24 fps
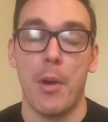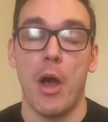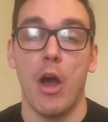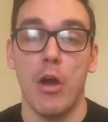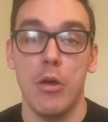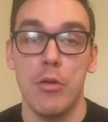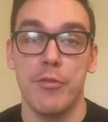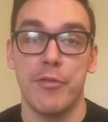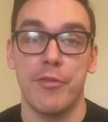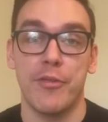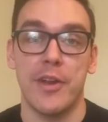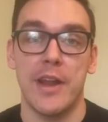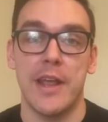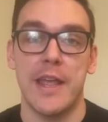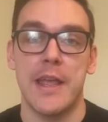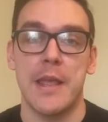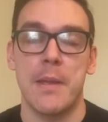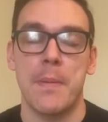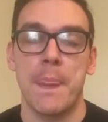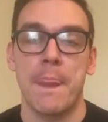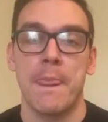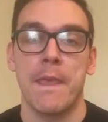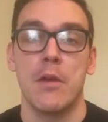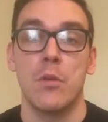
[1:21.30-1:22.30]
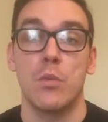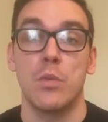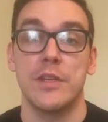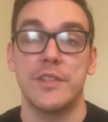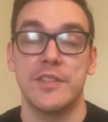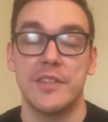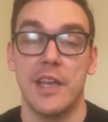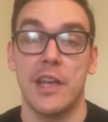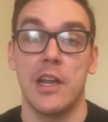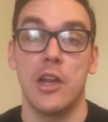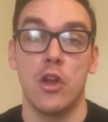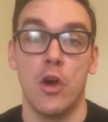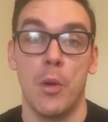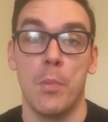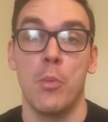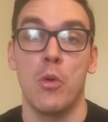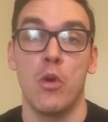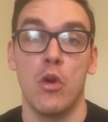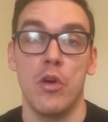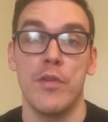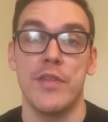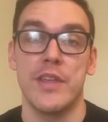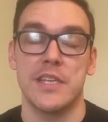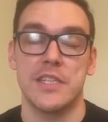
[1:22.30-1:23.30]
Hopefully we see a lot
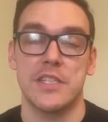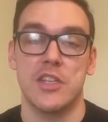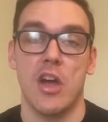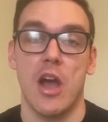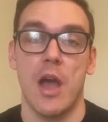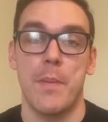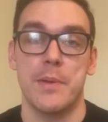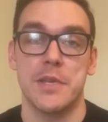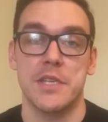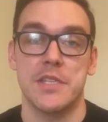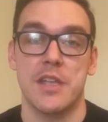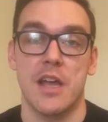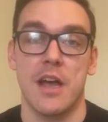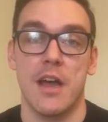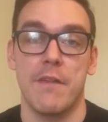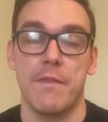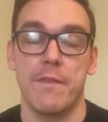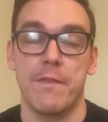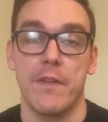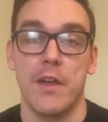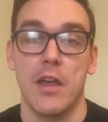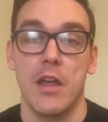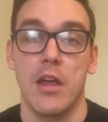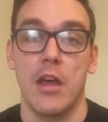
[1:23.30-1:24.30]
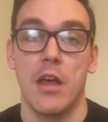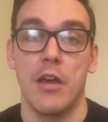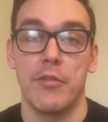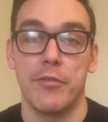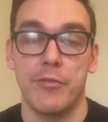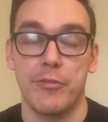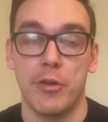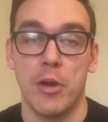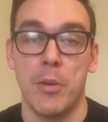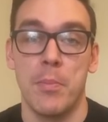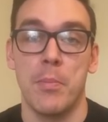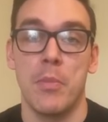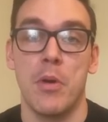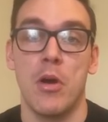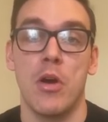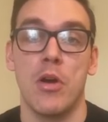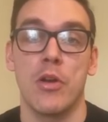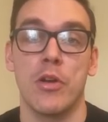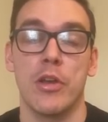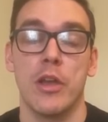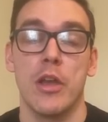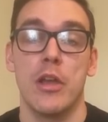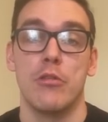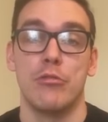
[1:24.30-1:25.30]
more of this type of stuff from
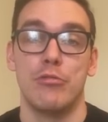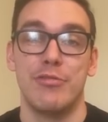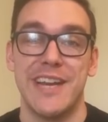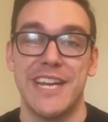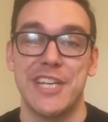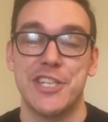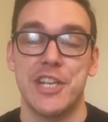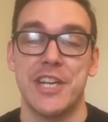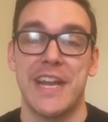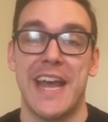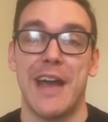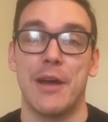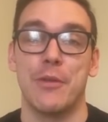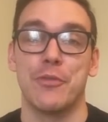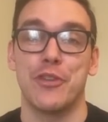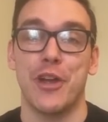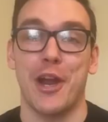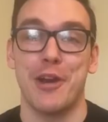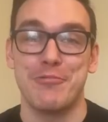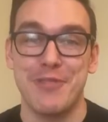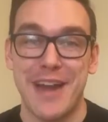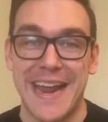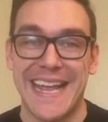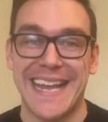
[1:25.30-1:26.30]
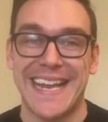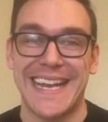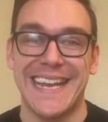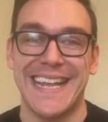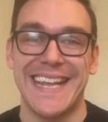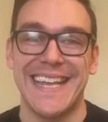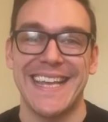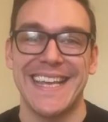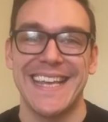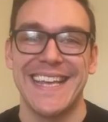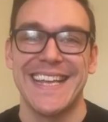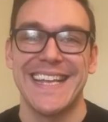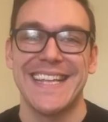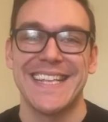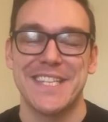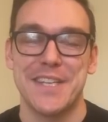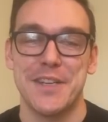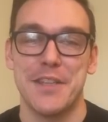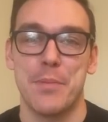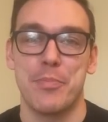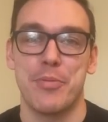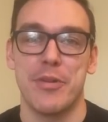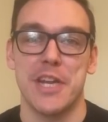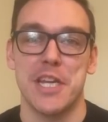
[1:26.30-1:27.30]
Mogg, reaching out directly
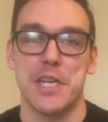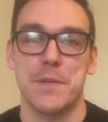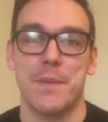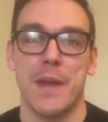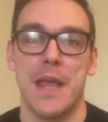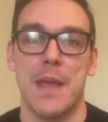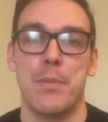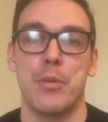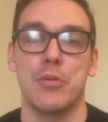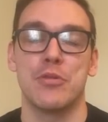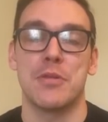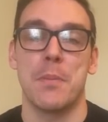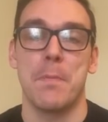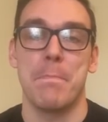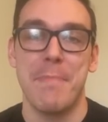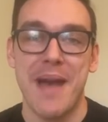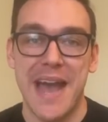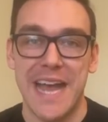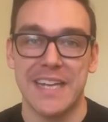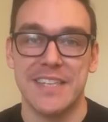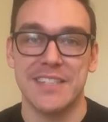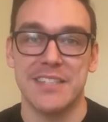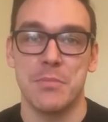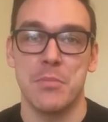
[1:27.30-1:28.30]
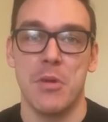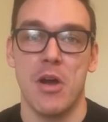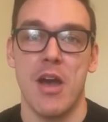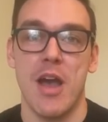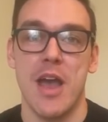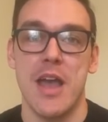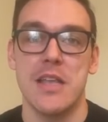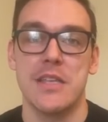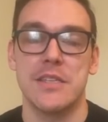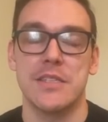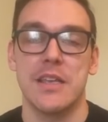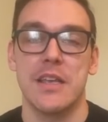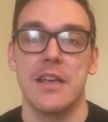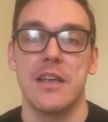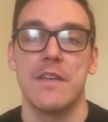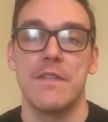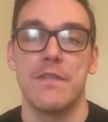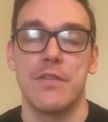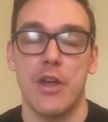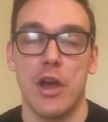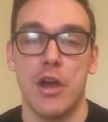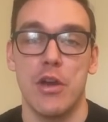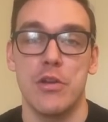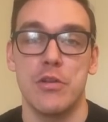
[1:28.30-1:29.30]
to the British people to maximise
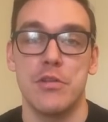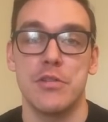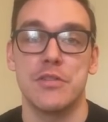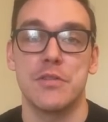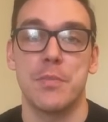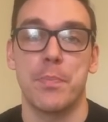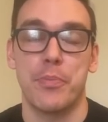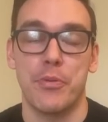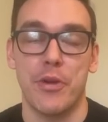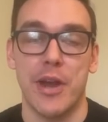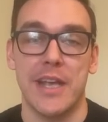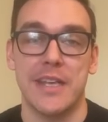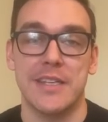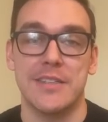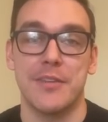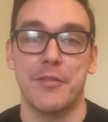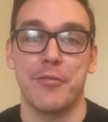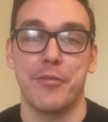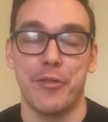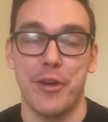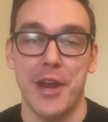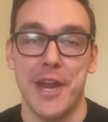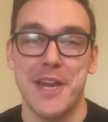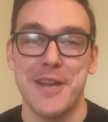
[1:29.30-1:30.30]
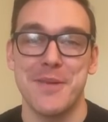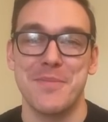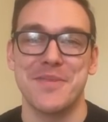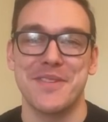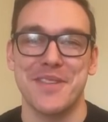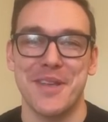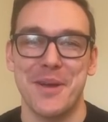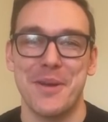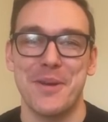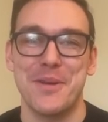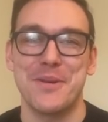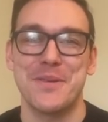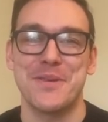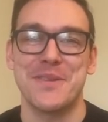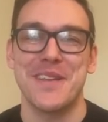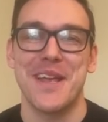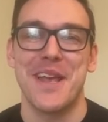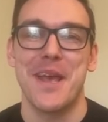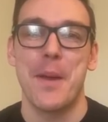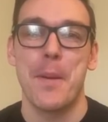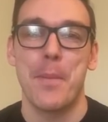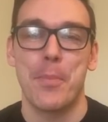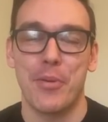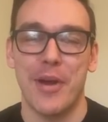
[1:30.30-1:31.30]
those Brexit freedoms,
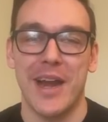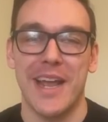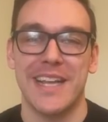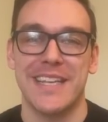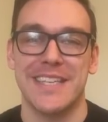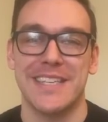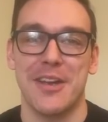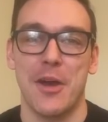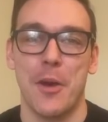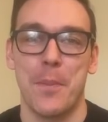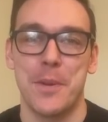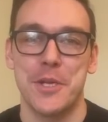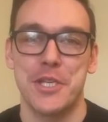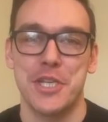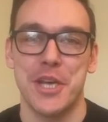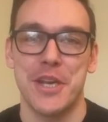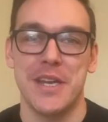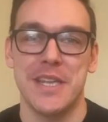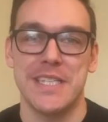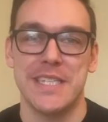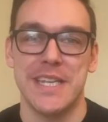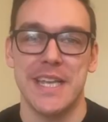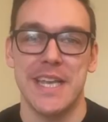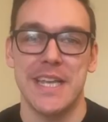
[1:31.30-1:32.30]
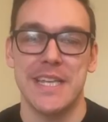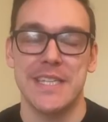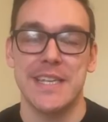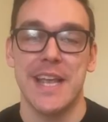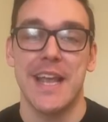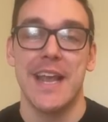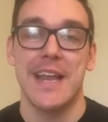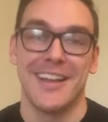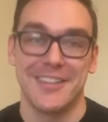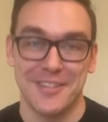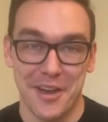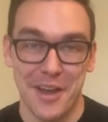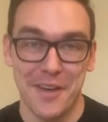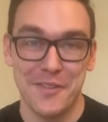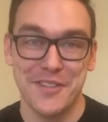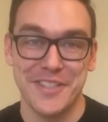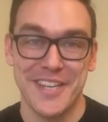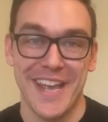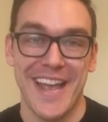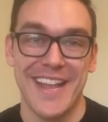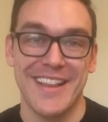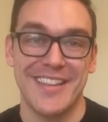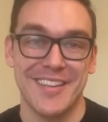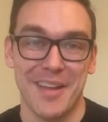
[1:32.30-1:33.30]
those Brexit opportunities. As
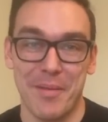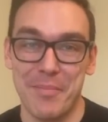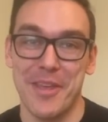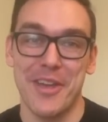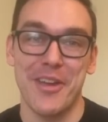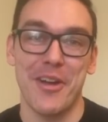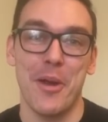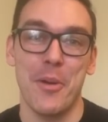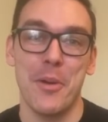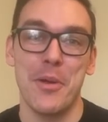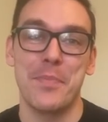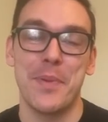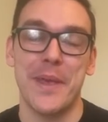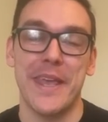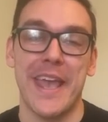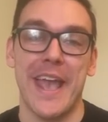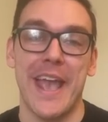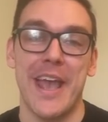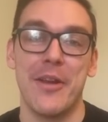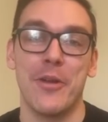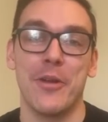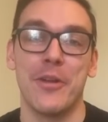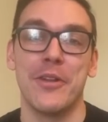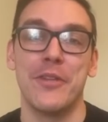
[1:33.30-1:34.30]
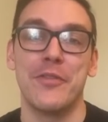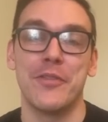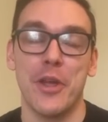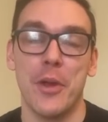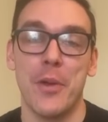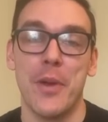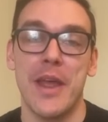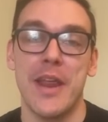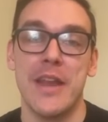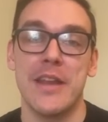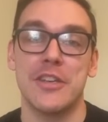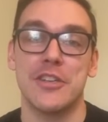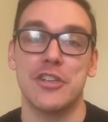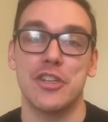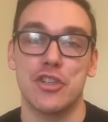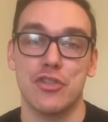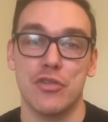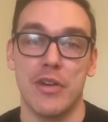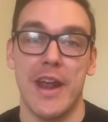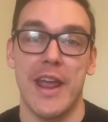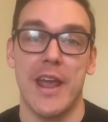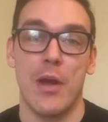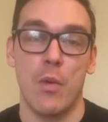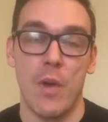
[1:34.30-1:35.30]
I've said, something I would be getting on and doing
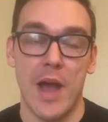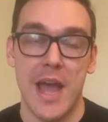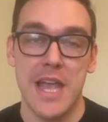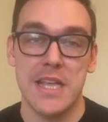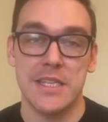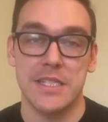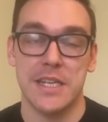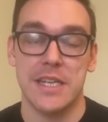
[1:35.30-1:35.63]
straight away as a